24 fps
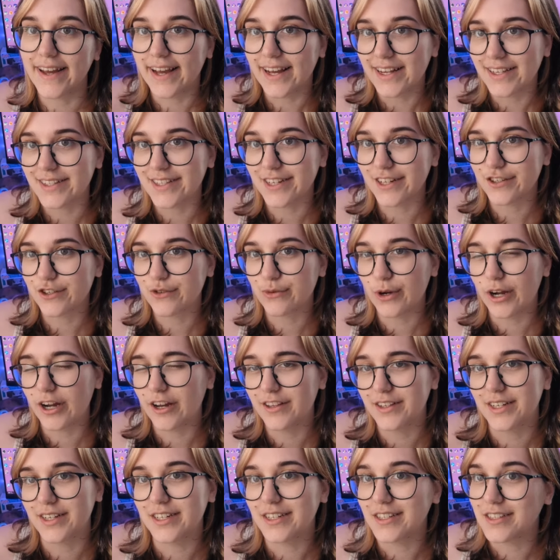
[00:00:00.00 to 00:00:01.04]

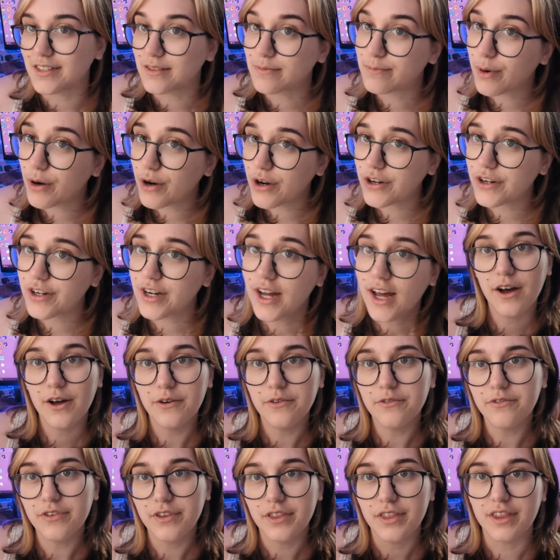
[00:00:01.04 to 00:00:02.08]
asexuality is part
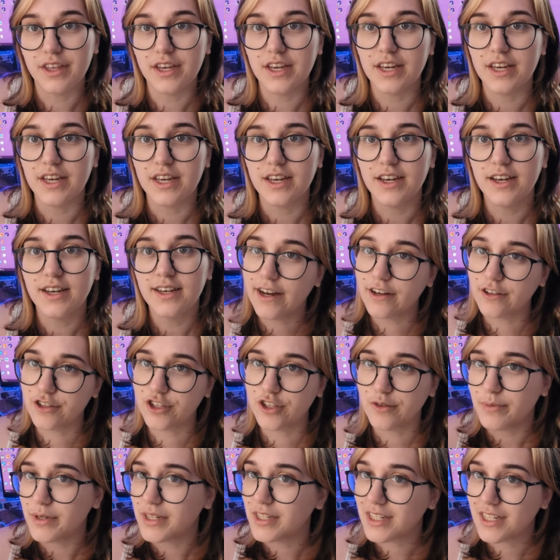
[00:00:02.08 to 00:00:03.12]
of the
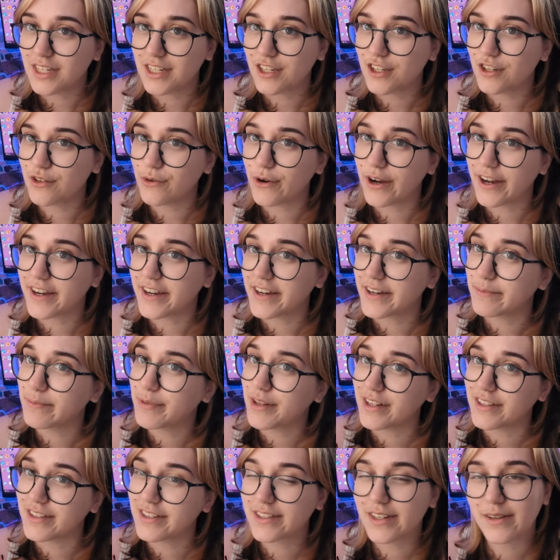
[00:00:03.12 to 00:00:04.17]

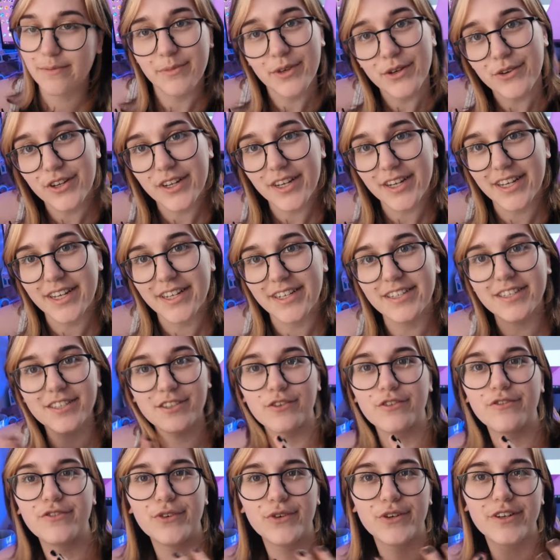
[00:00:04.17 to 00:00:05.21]
LGBTQIA+ community.
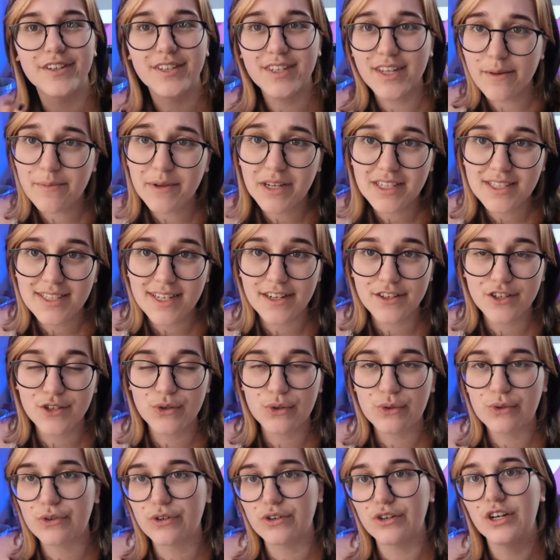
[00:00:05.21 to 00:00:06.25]
So if you are
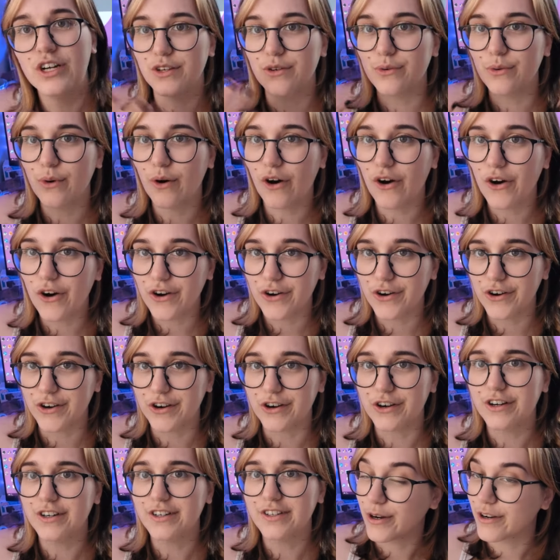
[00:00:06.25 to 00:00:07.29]
demisexual, you
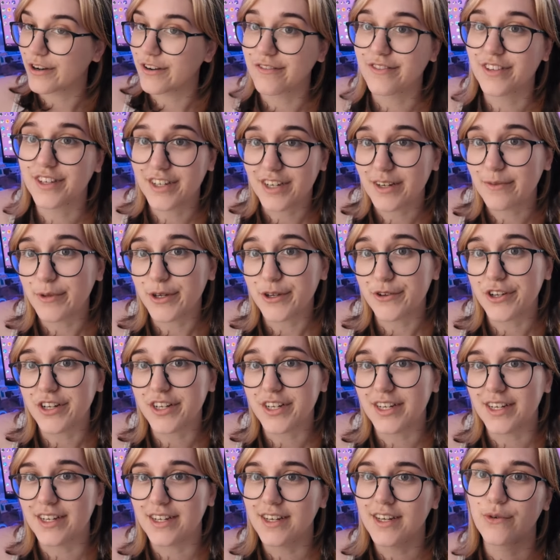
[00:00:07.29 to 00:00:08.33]
are part of the
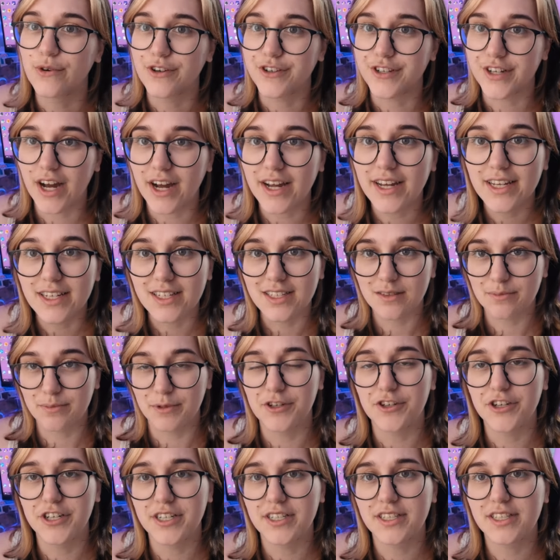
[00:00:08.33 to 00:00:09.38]
community. You are not
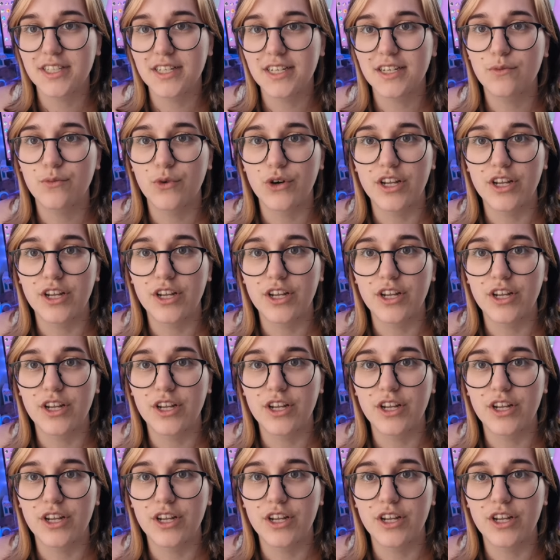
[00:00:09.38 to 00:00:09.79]
experiencing